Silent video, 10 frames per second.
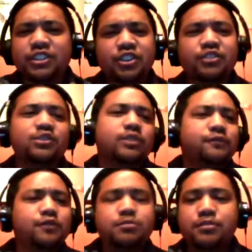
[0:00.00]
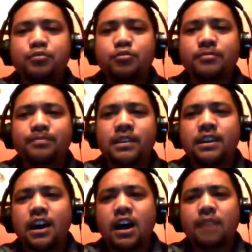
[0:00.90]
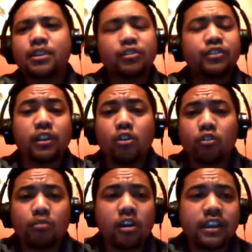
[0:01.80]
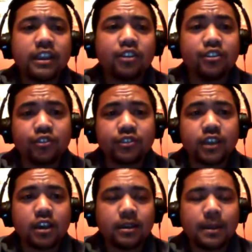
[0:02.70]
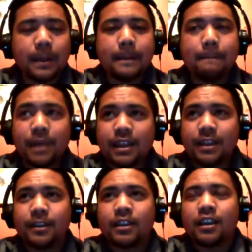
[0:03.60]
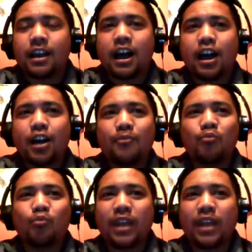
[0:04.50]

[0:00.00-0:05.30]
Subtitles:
I've only shared this with a few people here in the local market here in Utah, but When